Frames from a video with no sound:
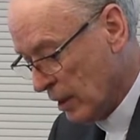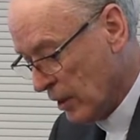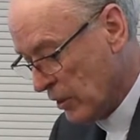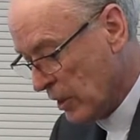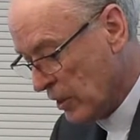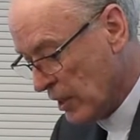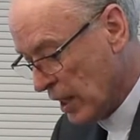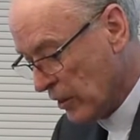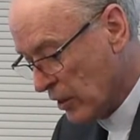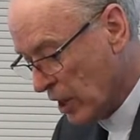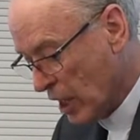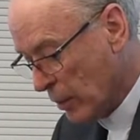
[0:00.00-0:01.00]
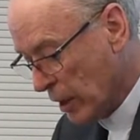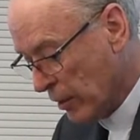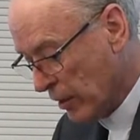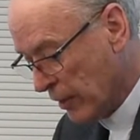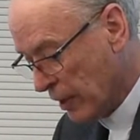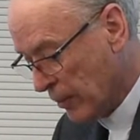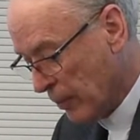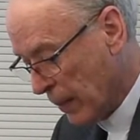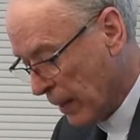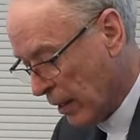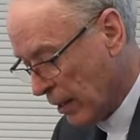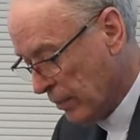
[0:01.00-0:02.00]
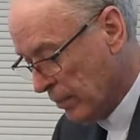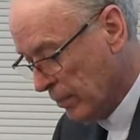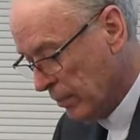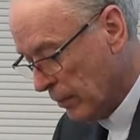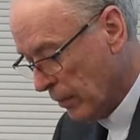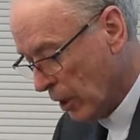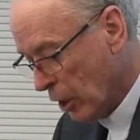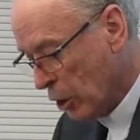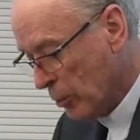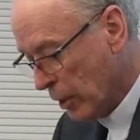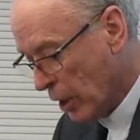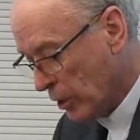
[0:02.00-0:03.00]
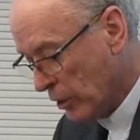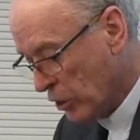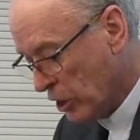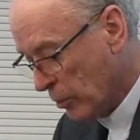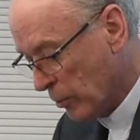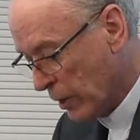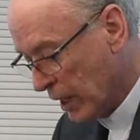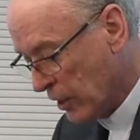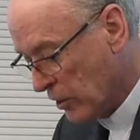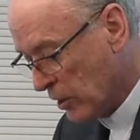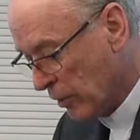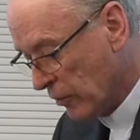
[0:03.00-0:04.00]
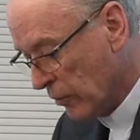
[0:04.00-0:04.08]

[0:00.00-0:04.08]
Since that time, however, home ownership rates have